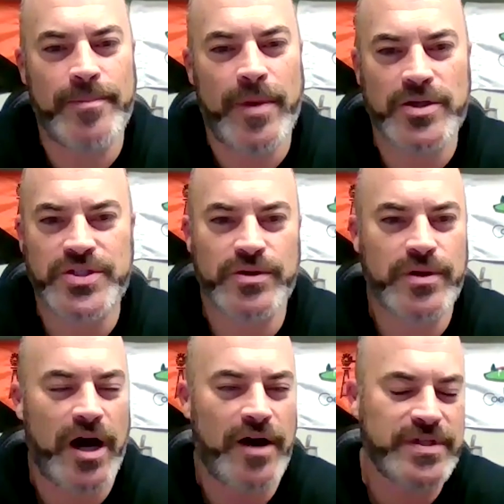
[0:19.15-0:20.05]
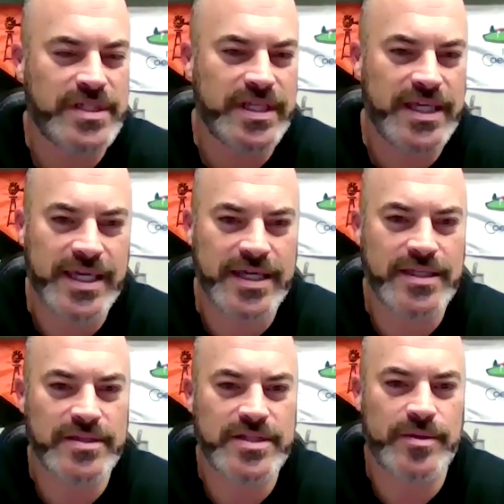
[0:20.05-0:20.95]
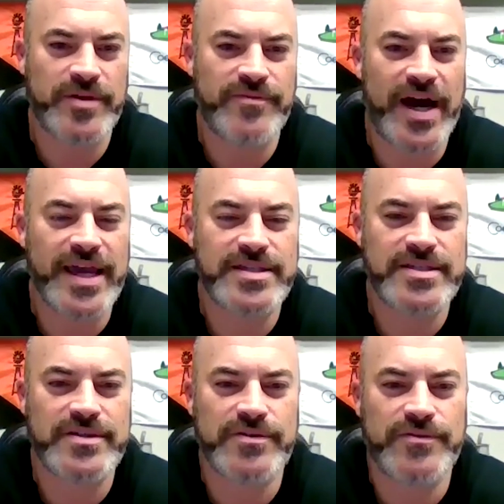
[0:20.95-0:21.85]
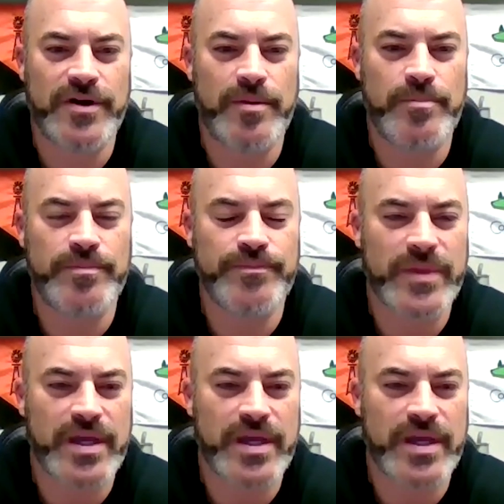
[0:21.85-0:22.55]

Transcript: Also, obviously, get some advice from